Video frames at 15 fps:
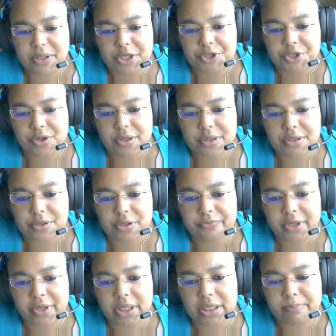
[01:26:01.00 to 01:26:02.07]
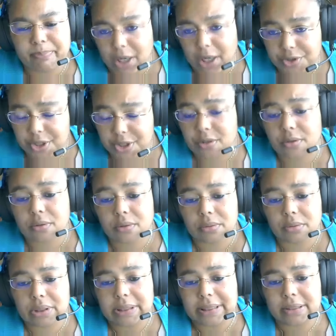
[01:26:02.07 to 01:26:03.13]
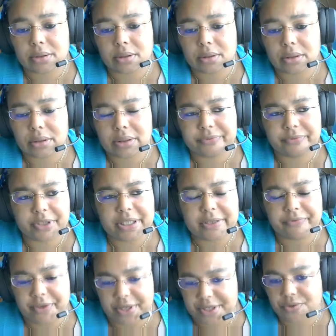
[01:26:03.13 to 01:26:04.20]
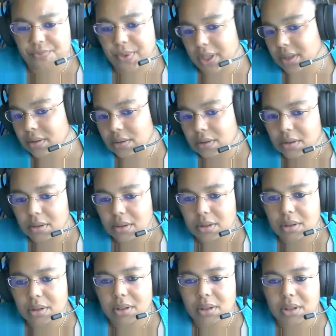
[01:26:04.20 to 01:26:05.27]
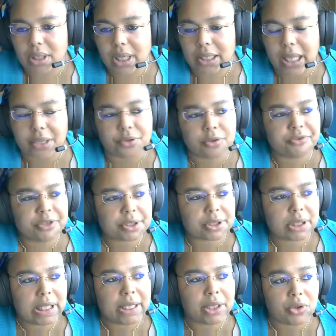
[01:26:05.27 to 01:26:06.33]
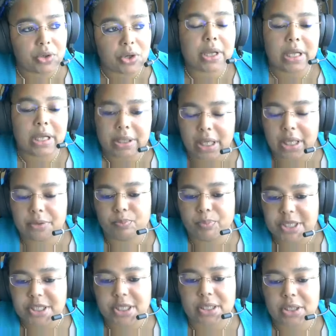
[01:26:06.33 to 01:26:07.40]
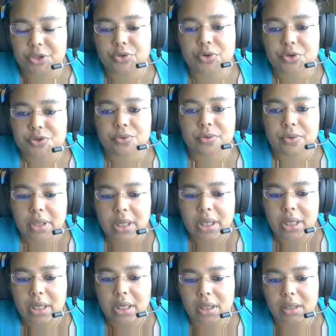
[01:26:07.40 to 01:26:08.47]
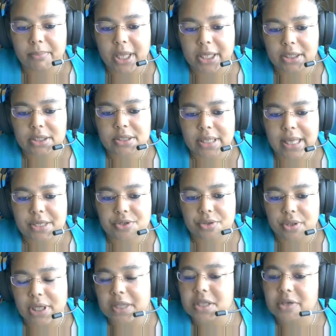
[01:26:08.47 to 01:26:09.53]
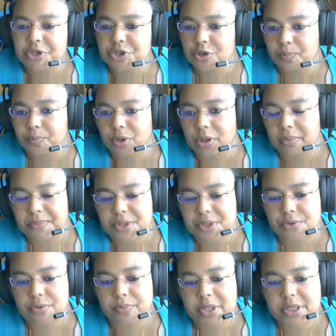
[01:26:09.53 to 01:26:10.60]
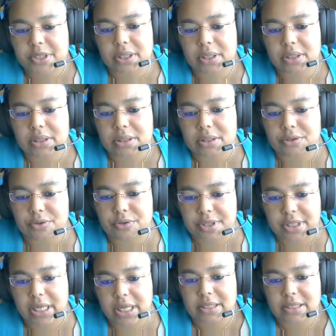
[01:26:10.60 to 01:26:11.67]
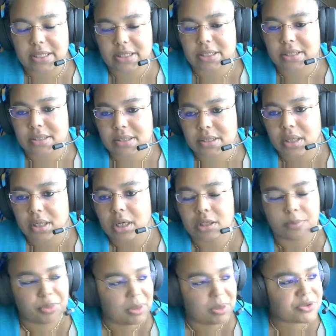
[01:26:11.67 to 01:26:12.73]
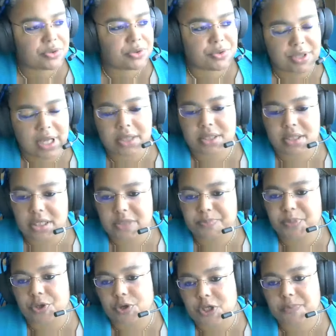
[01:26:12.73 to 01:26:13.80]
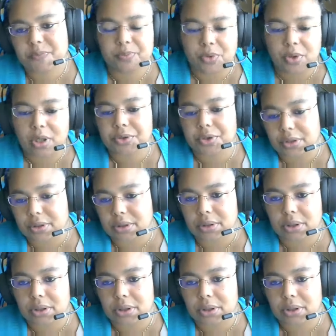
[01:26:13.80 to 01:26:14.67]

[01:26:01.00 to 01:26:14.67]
nature is in a very biological and very fixed way. I don't think, and basically you also making it as an individual problem. So basically you're saying that the problem of society is because people are not